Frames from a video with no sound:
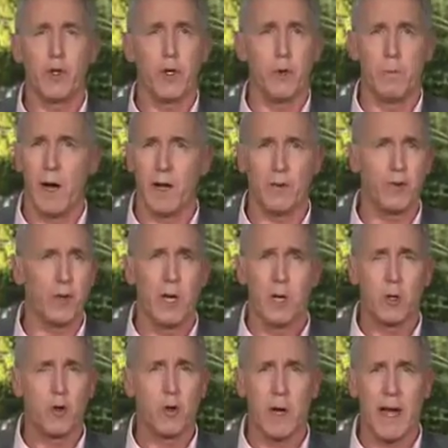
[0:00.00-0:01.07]
too much
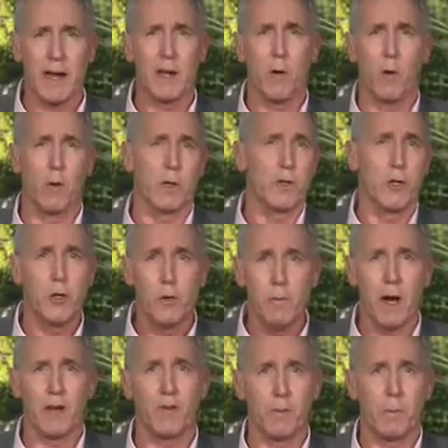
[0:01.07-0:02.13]
credit or too
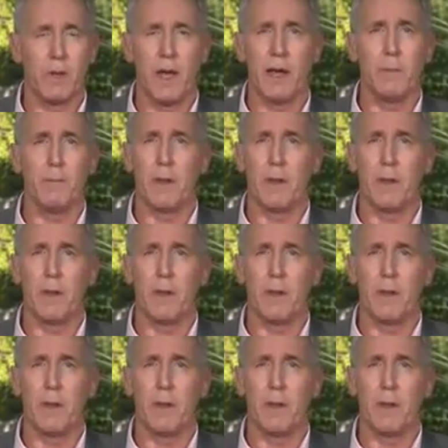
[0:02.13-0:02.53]
much blame,